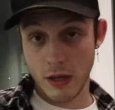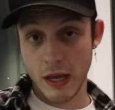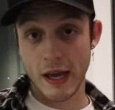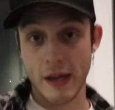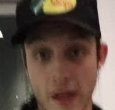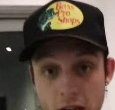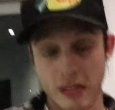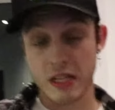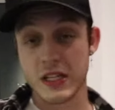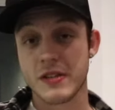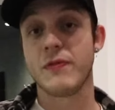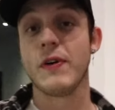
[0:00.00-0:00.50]

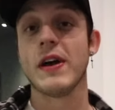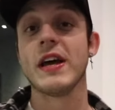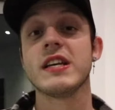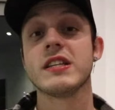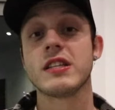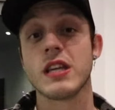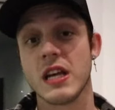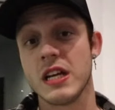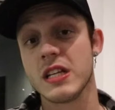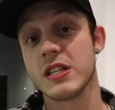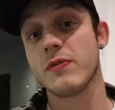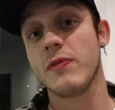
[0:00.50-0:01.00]
And
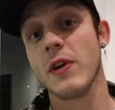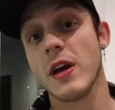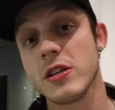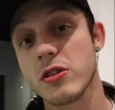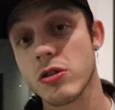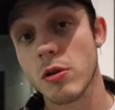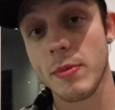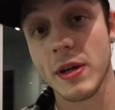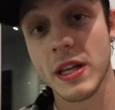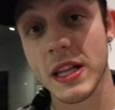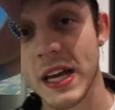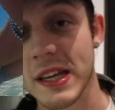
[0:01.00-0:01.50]
his face
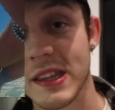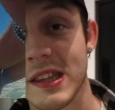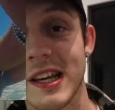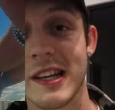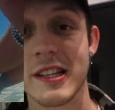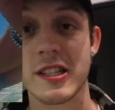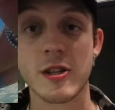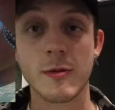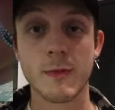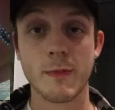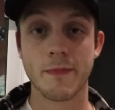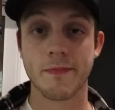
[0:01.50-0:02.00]
will be like
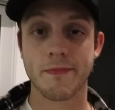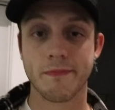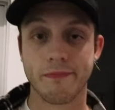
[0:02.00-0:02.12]
this.